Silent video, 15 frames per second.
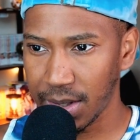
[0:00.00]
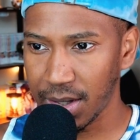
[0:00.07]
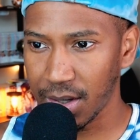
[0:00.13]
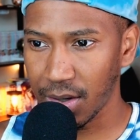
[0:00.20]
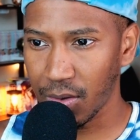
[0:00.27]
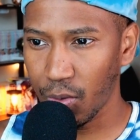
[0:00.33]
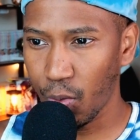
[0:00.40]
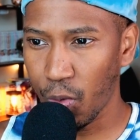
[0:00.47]

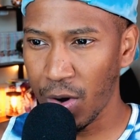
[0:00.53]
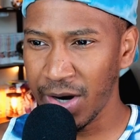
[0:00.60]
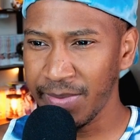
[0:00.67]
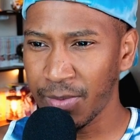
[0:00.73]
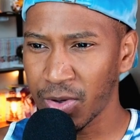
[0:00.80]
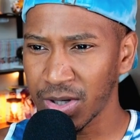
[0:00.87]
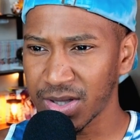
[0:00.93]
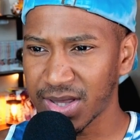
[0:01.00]
One
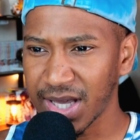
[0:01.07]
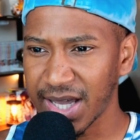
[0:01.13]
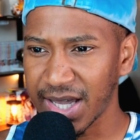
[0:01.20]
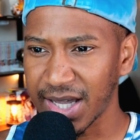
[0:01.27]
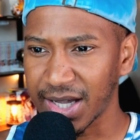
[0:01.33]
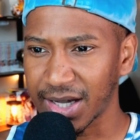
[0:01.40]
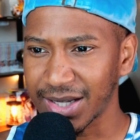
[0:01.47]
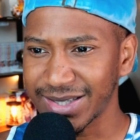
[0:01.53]
more
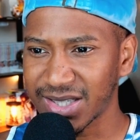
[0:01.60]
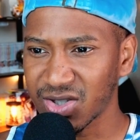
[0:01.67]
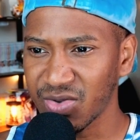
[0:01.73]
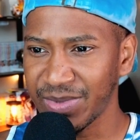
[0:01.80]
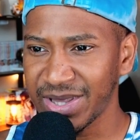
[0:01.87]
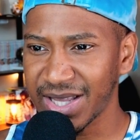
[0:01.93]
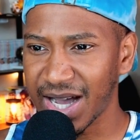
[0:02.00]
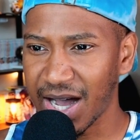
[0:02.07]
thing.
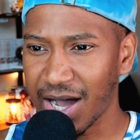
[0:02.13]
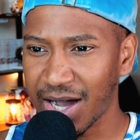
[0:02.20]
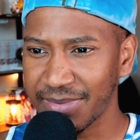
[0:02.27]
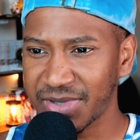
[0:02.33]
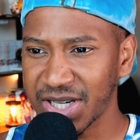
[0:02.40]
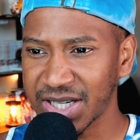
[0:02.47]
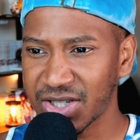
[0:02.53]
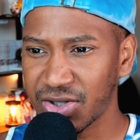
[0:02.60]
Assuming the
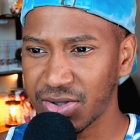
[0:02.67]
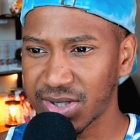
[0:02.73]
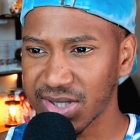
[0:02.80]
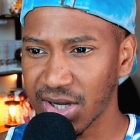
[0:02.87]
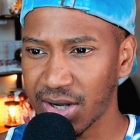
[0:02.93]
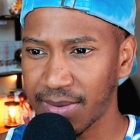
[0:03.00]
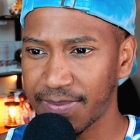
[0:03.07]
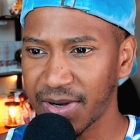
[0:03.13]
object you
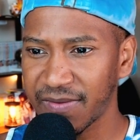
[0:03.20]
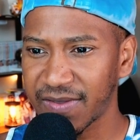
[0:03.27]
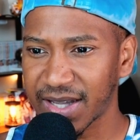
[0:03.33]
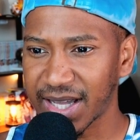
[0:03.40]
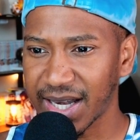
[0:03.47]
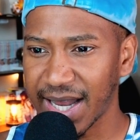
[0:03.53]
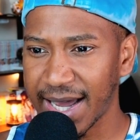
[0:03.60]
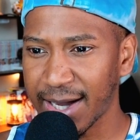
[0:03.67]
saw above the
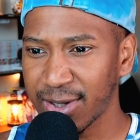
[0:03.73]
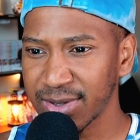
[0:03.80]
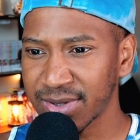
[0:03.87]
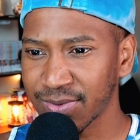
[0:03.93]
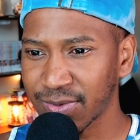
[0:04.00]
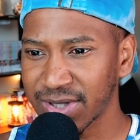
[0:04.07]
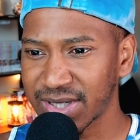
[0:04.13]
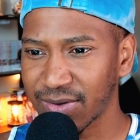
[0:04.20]
clouds
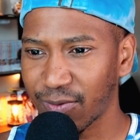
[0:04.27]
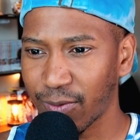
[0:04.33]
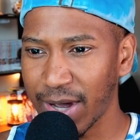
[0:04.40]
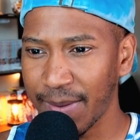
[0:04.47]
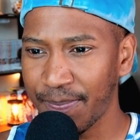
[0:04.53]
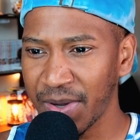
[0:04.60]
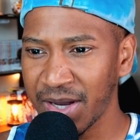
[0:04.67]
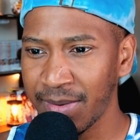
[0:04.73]
was a
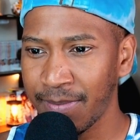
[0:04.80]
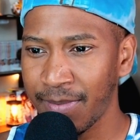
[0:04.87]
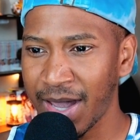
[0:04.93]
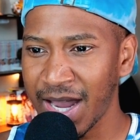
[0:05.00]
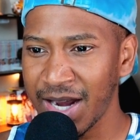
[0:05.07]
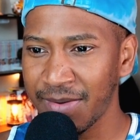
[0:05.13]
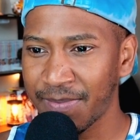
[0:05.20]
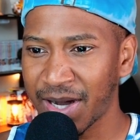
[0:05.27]
weapon
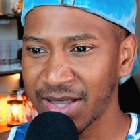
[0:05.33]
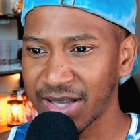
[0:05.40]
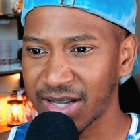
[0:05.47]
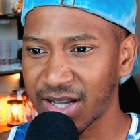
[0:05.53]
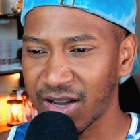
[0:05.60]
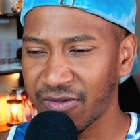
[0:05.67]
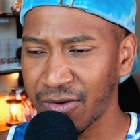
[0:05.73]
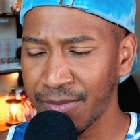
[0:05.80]
made by the
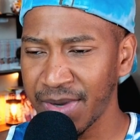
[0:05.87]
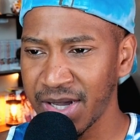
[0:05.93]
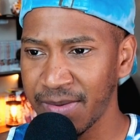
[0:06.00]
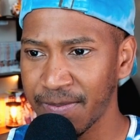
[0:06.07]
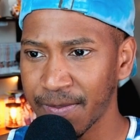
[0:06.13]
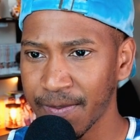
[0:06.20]
government,